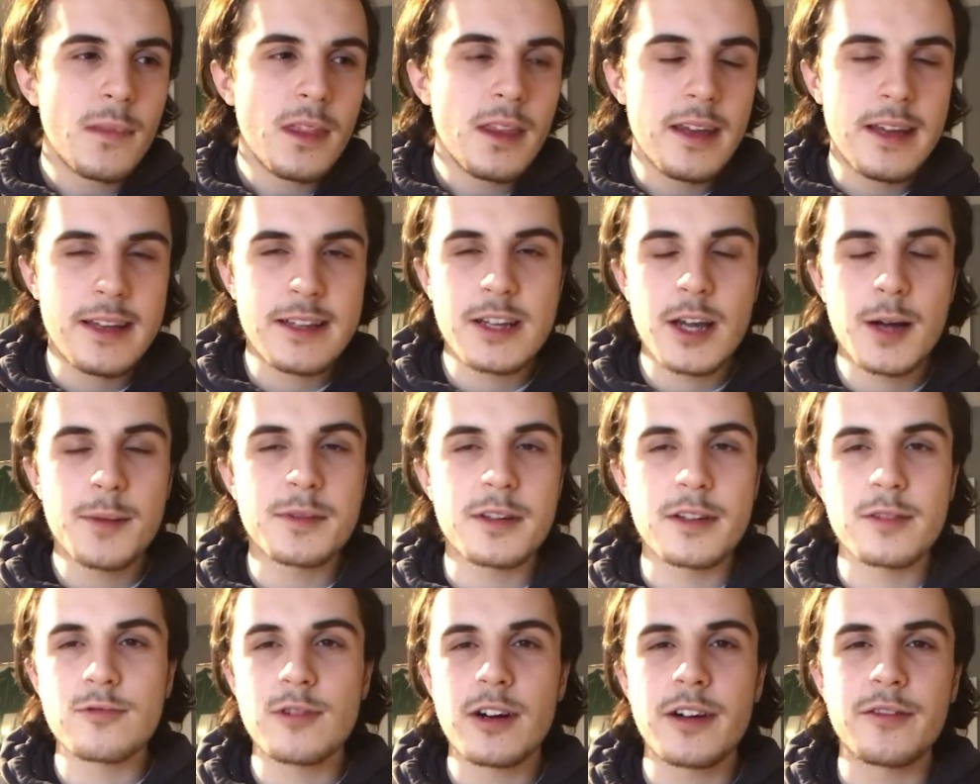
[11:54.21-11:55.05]
in terms of
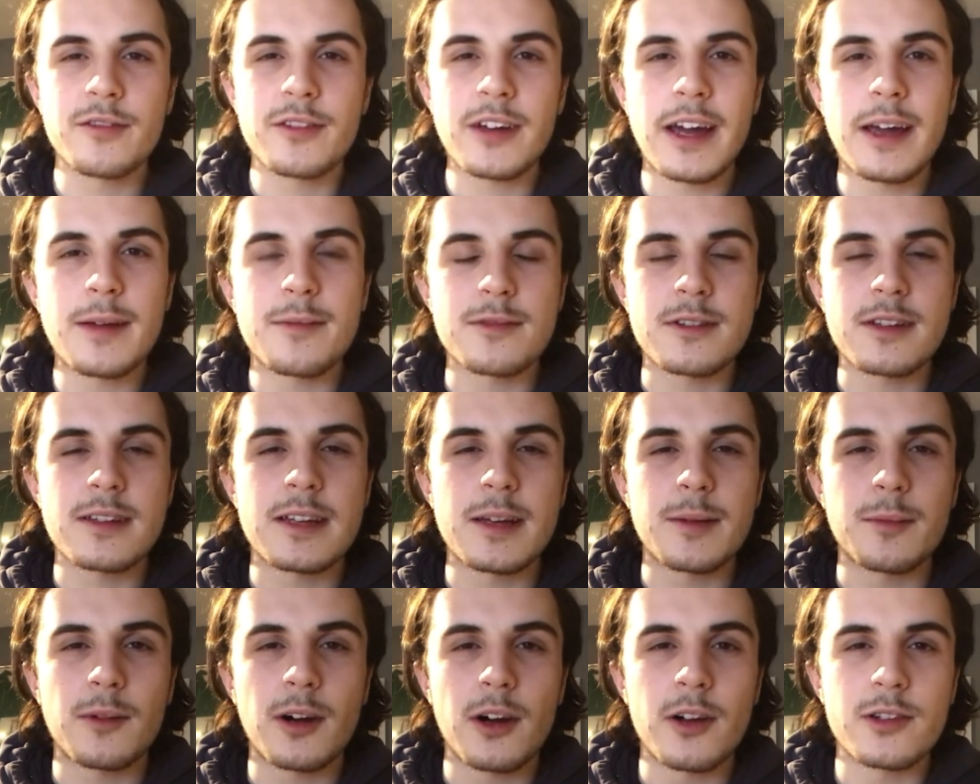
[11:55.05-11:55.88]
the run of games that
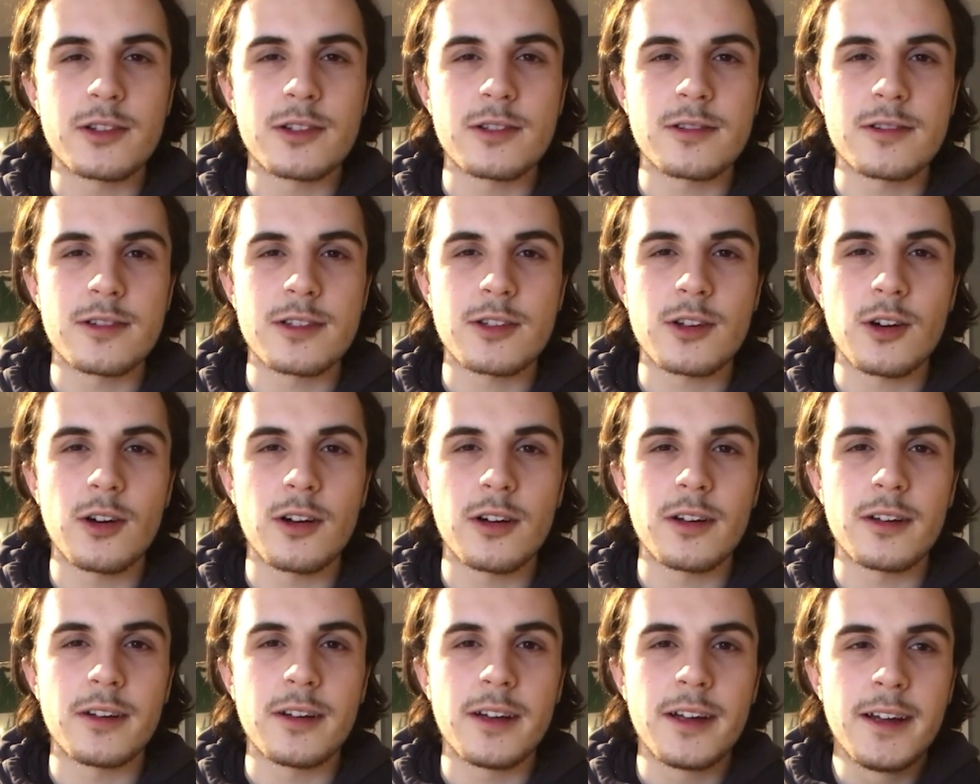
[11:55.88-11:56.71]
Tim Closer has got,
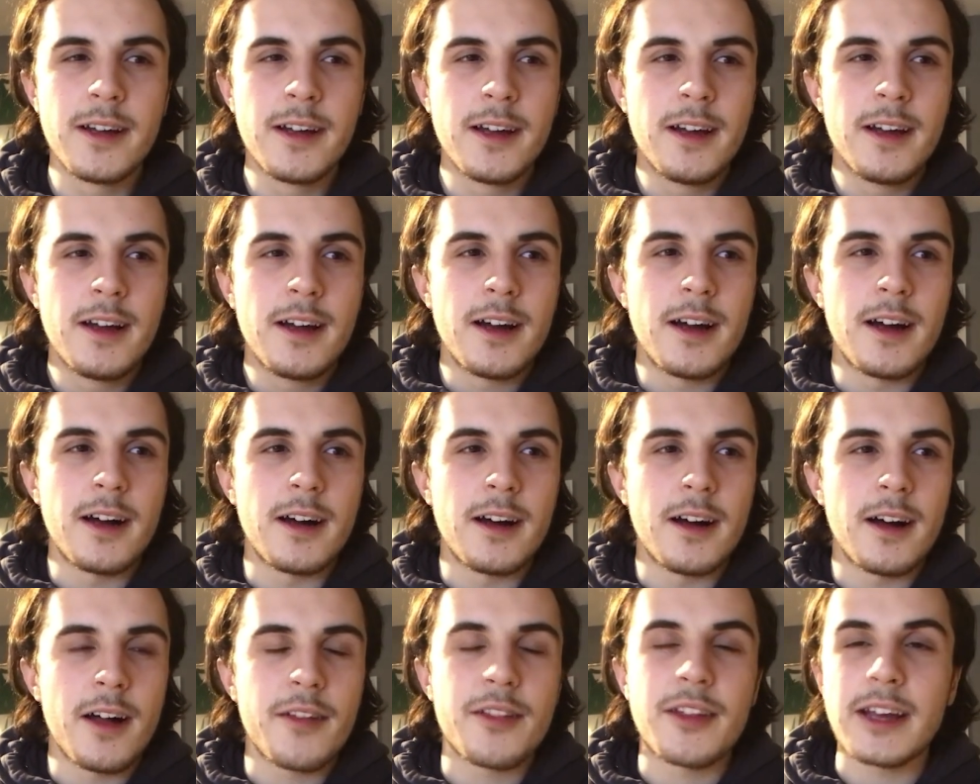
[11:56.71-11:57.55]
and
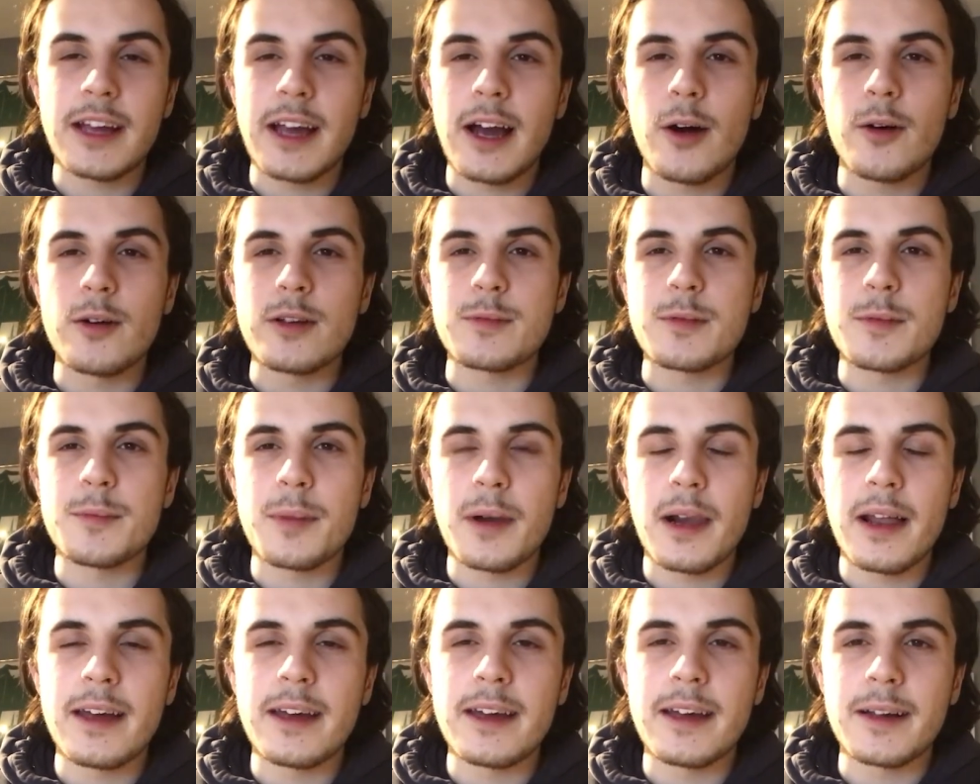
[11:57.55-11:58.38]
I think how he's been
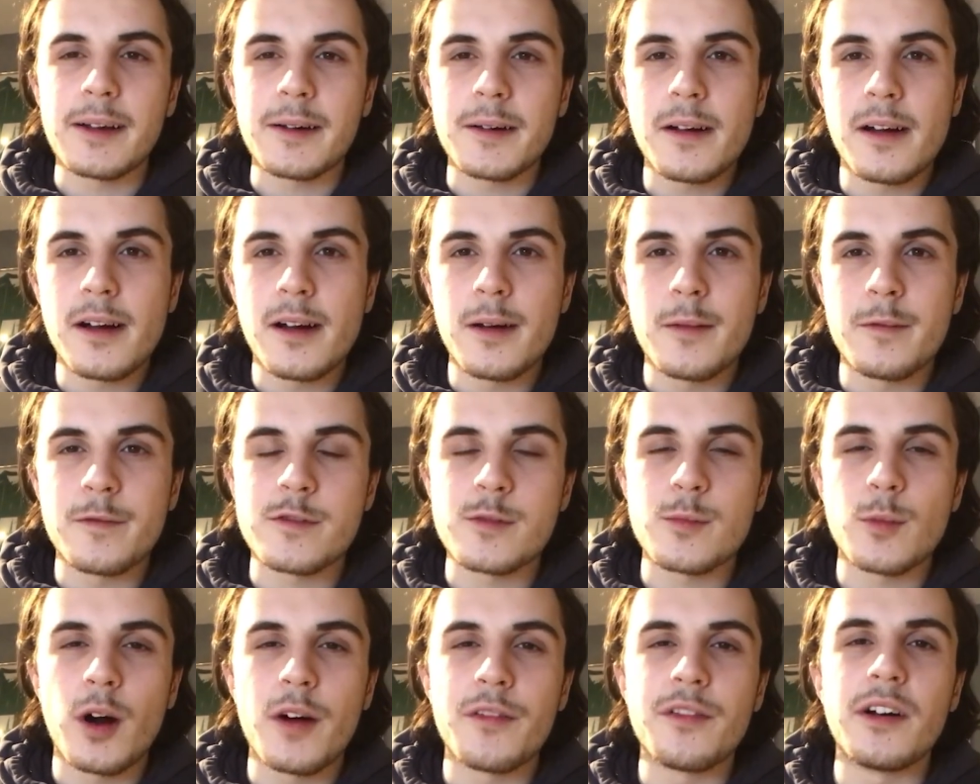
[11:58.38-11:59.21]
playing,
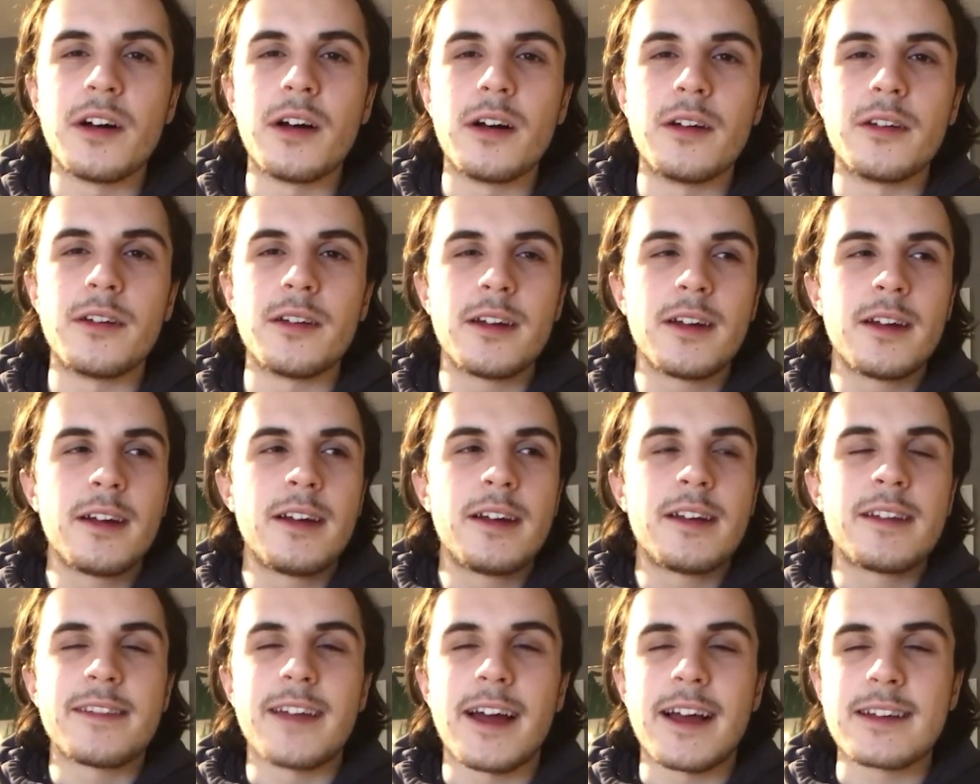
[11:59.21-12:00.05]
from what I've heard,
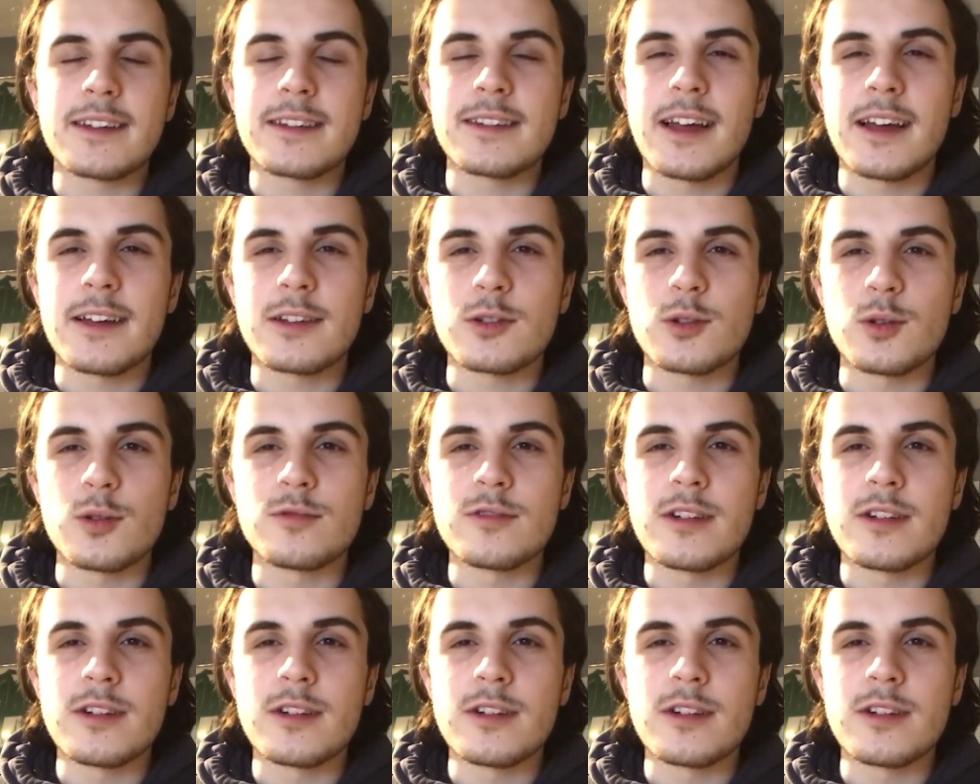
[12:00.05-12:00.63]
that's all